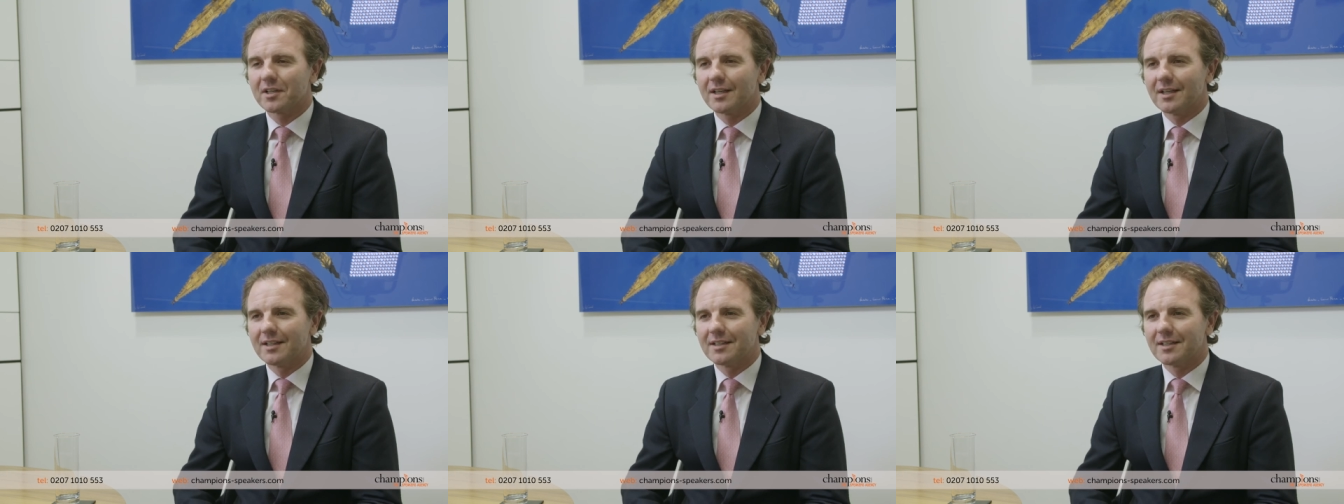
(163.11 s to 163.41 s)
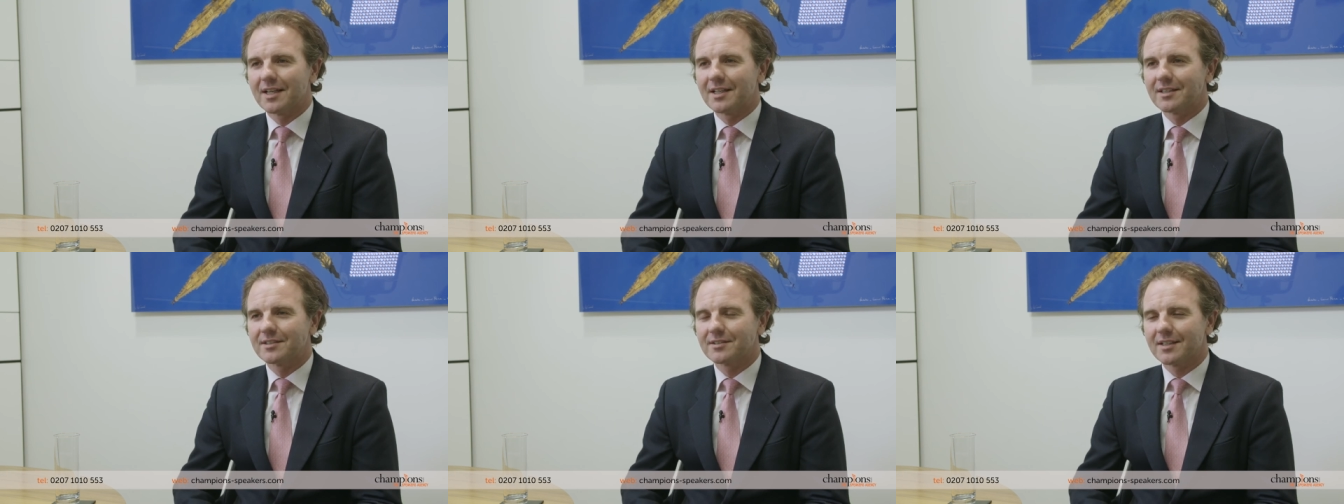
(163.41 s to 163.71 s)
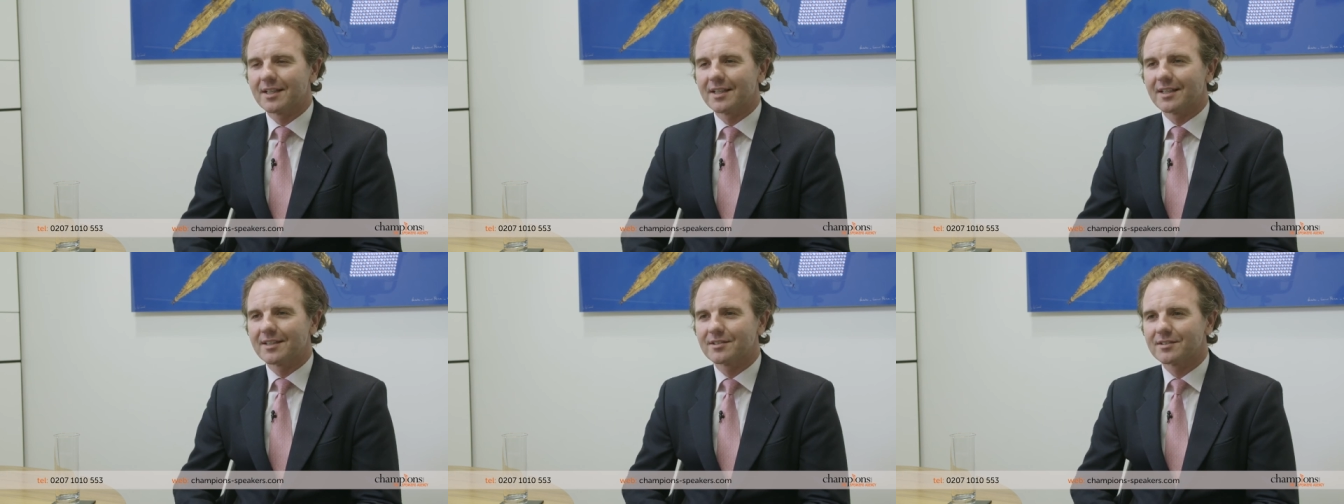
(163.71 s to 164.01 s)
It, it,
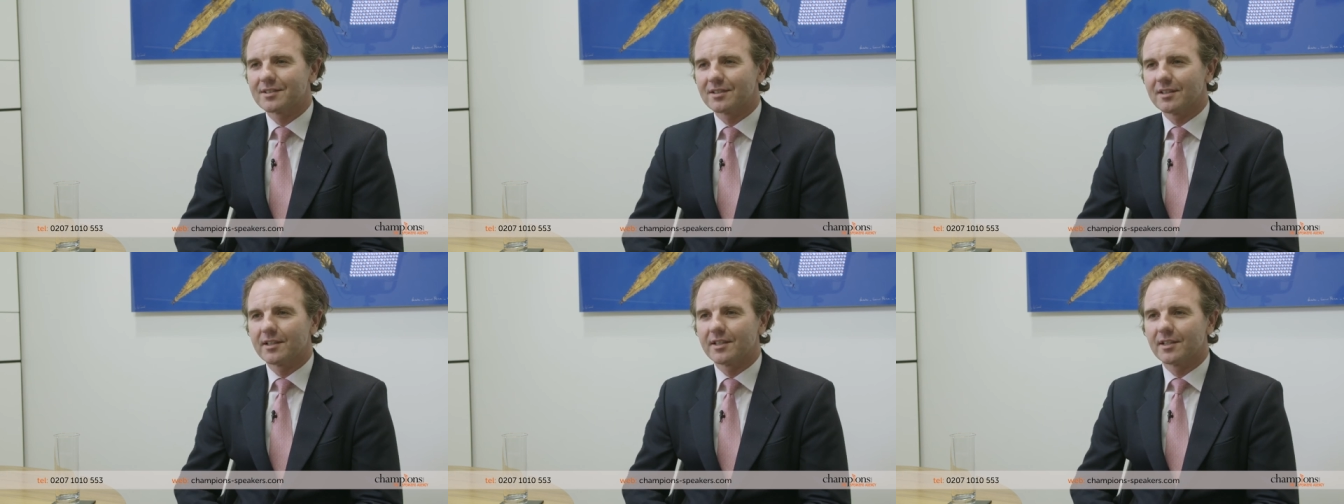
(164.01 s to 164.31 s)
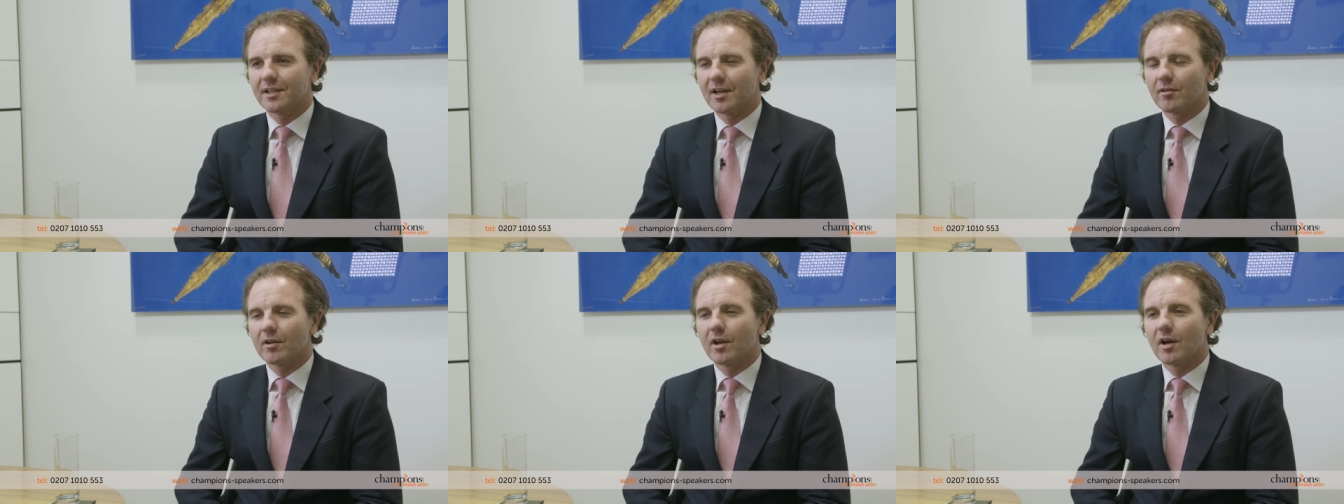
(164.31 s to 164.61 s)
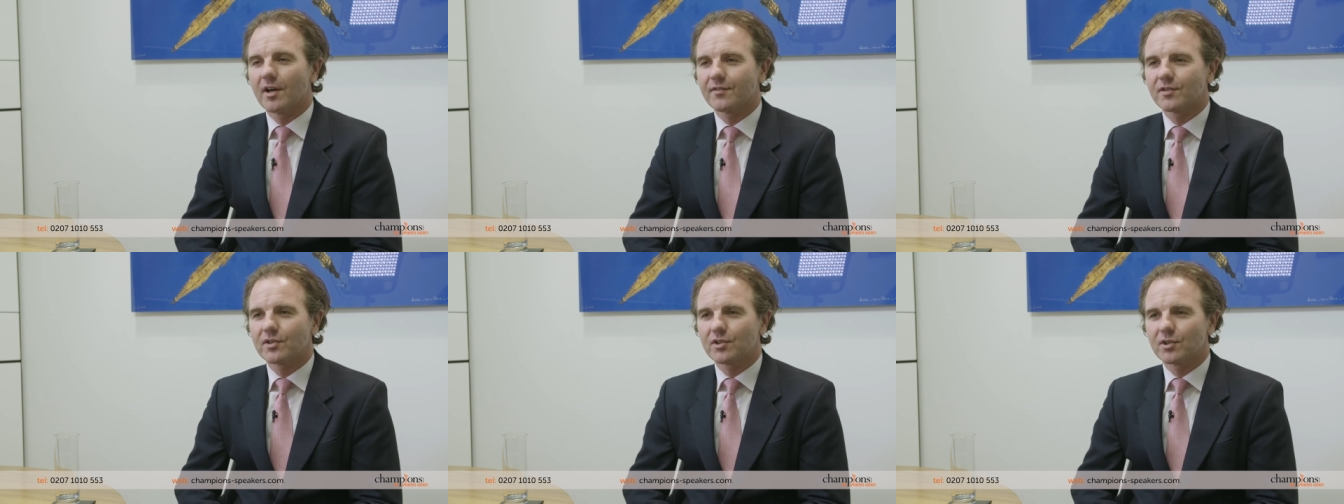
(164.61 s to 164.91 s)
it's, you know,
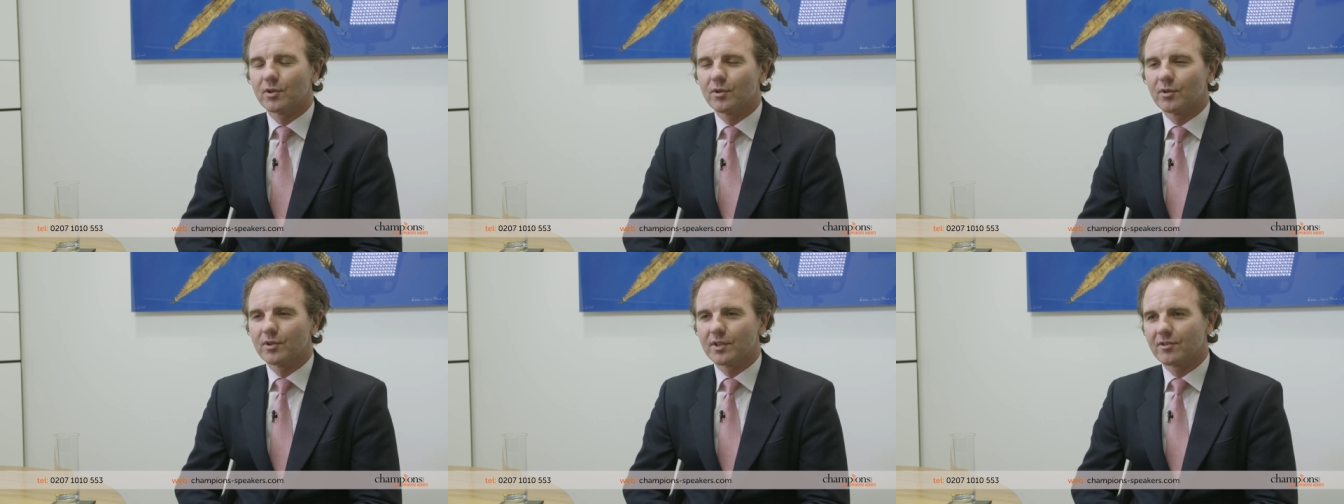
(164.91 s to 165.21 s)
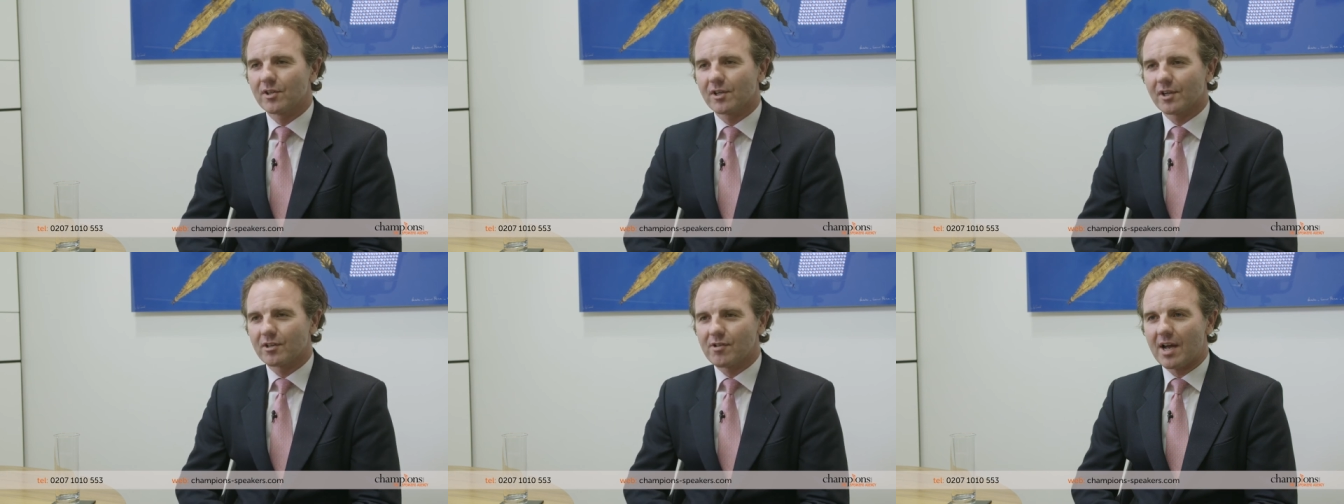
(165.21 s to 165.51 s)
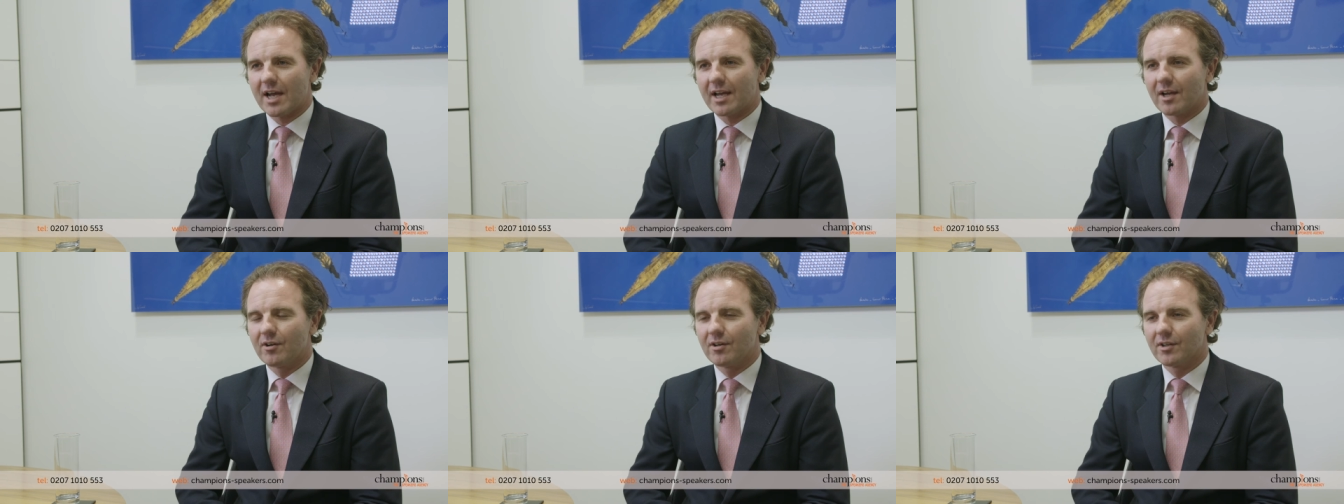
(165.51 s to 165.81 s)
life's short. You've got to
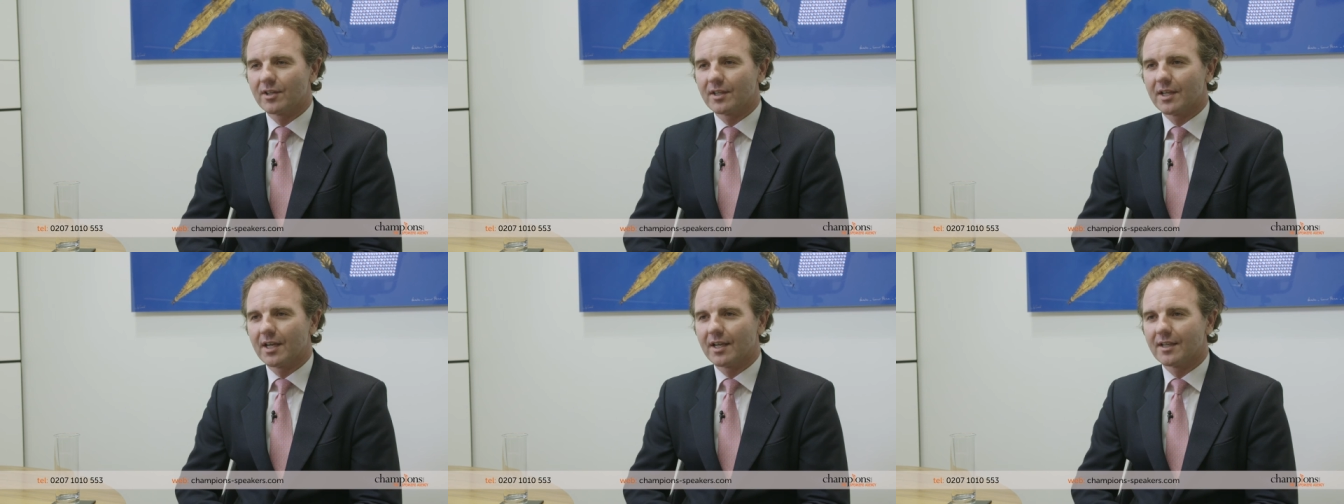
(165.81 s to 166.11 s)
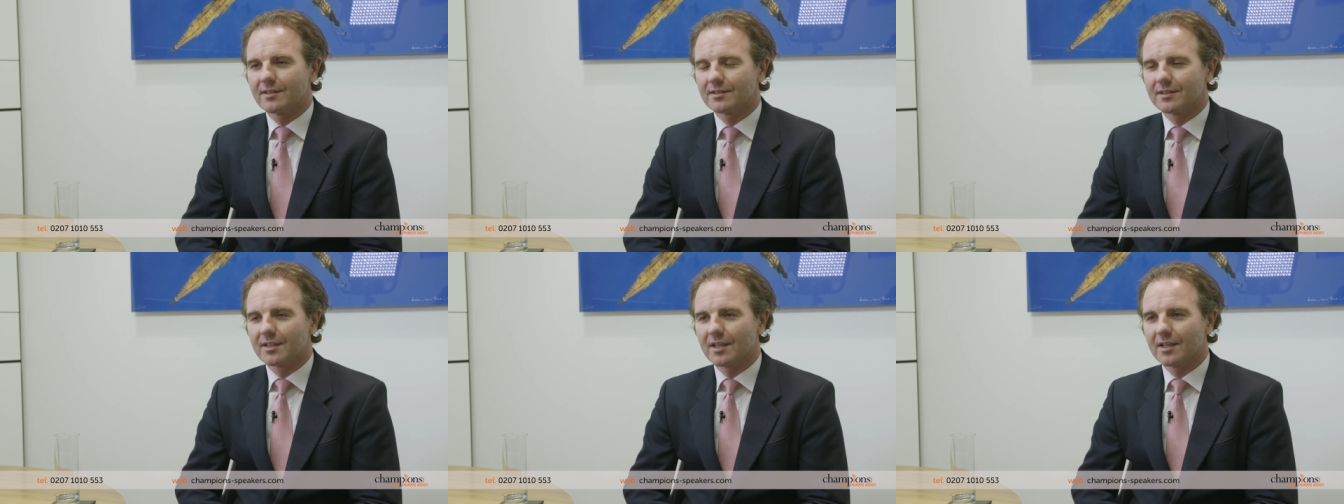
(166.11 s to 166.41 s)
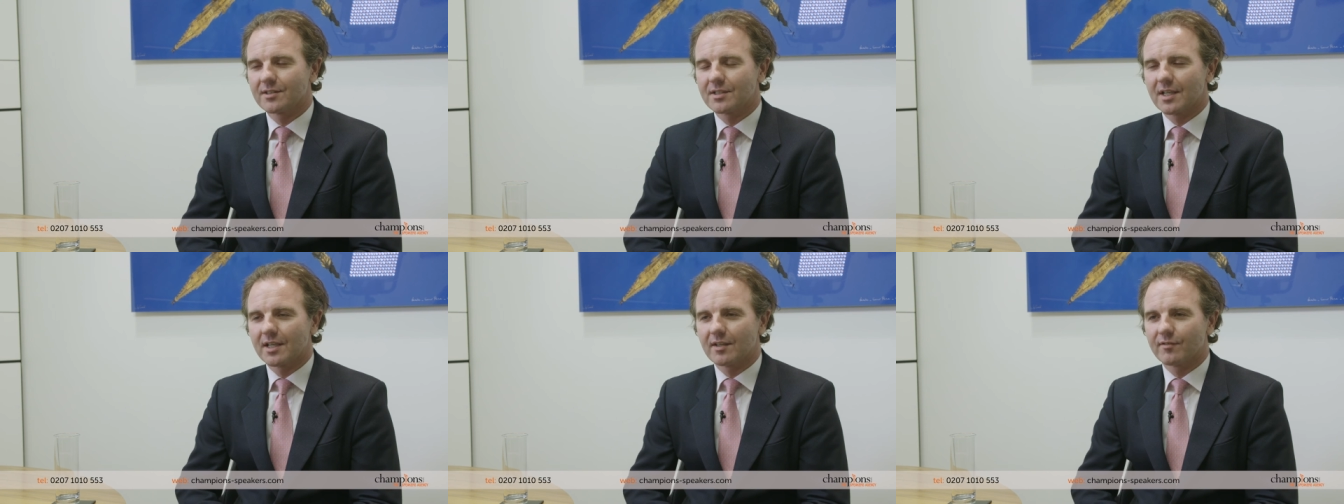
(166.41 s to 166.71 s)
crack on and
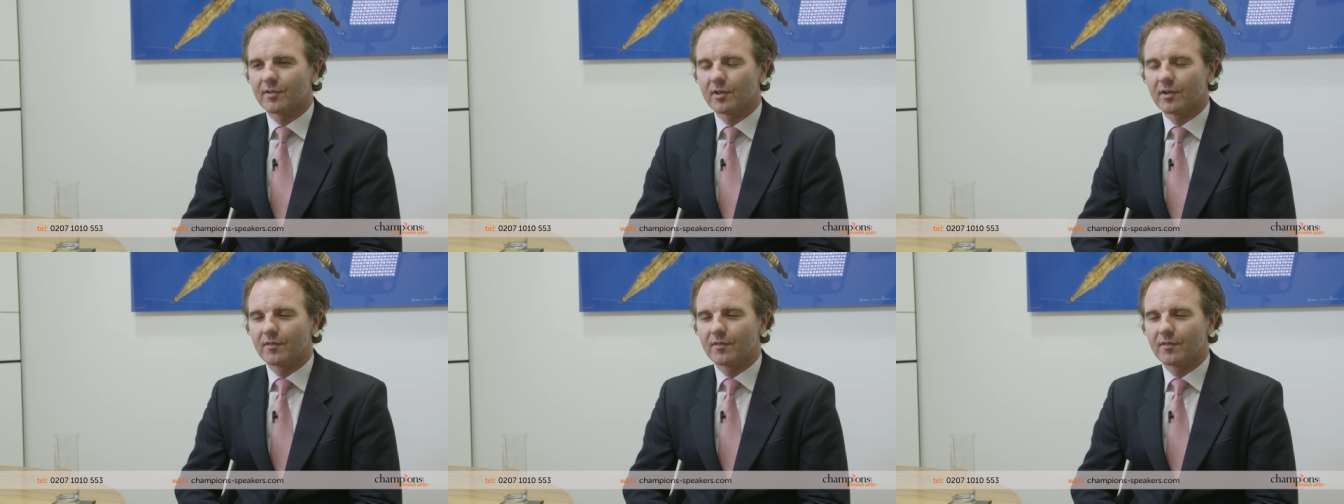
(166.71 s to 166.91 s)
uh, take full